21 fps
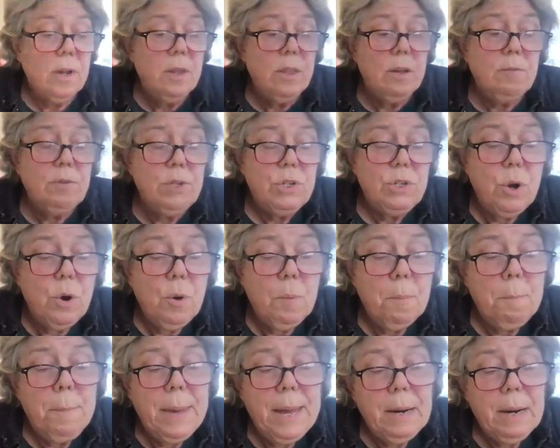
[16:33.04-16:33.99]
There was no
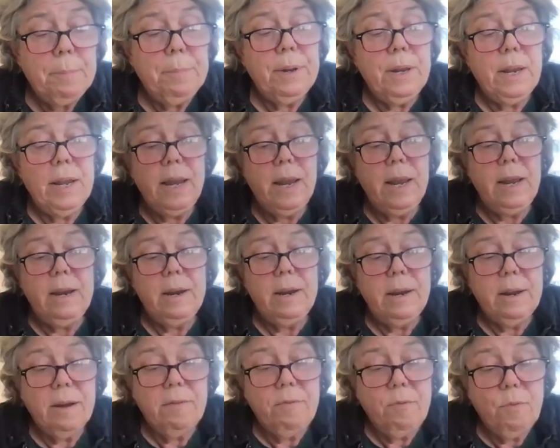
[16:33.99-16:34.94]

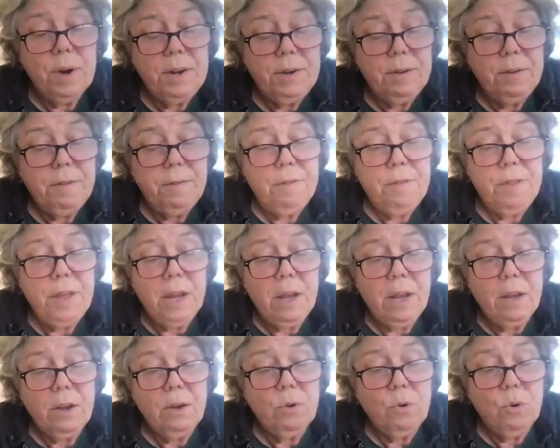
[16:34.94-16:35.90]
metaplane of what to
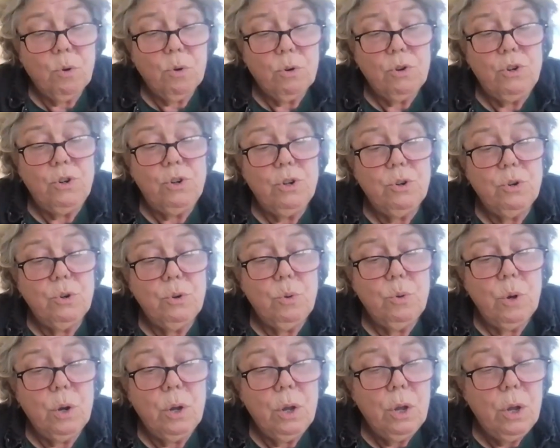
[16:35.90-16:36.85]
think or
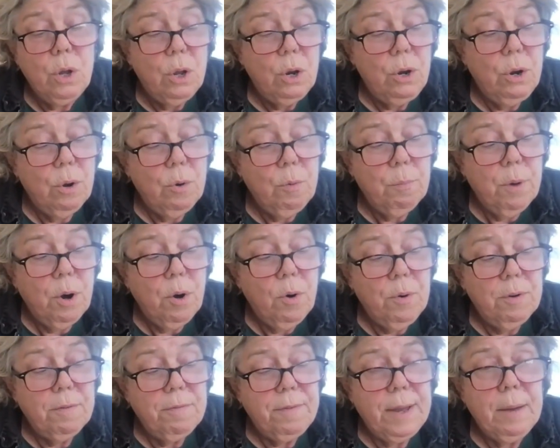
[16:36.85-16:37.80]
do, no
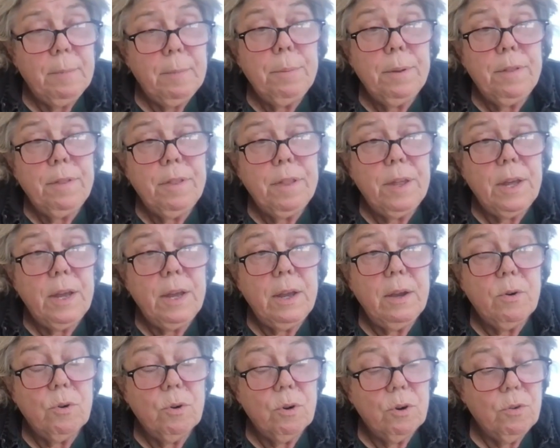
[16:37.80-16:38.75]
mode of
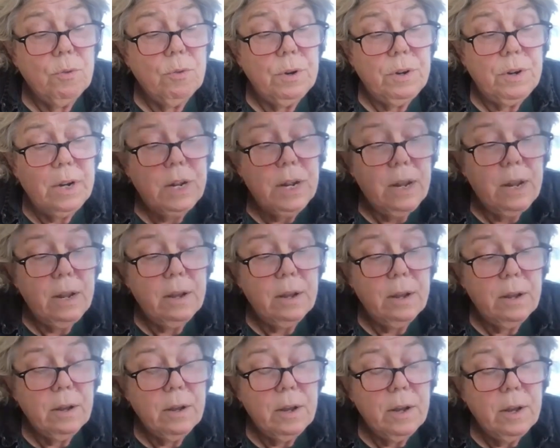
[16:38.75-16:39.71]
empathy or critique,
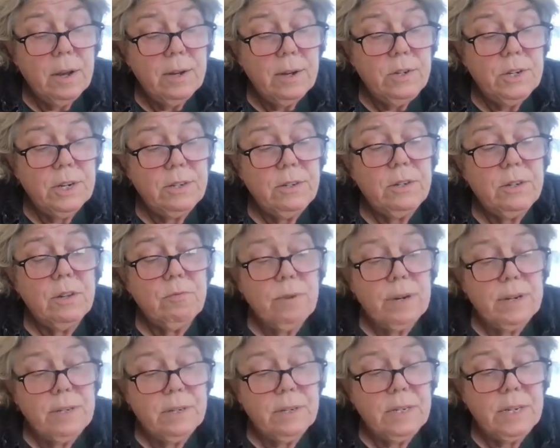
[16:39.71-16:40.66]
just the
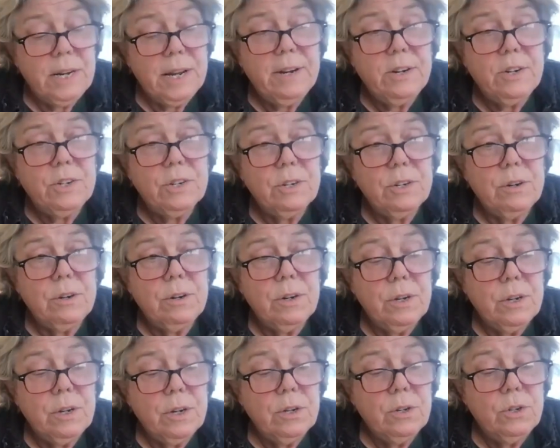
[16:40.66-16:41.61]
recitation,
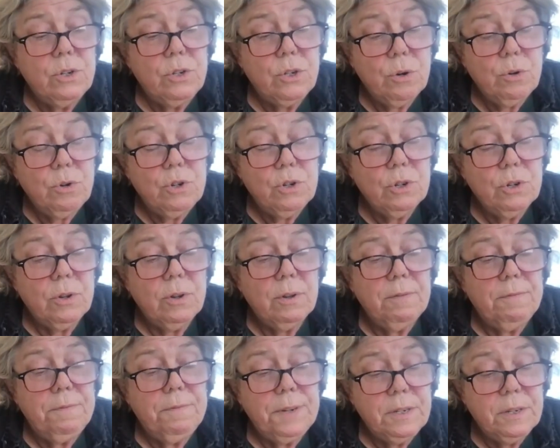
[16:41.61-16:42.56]
social,
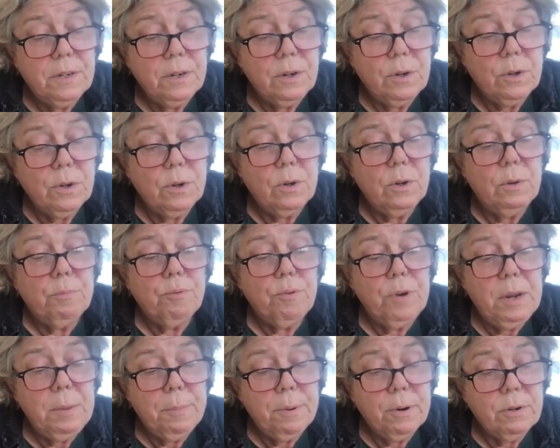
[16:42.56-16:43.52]
physical,
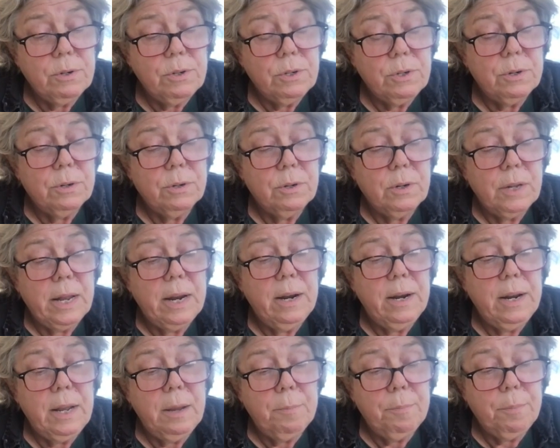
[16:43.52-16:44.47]
pre-personal,
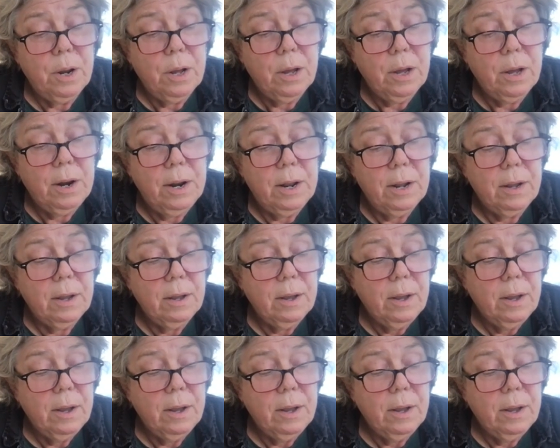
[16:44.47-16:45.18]
and hypnotic,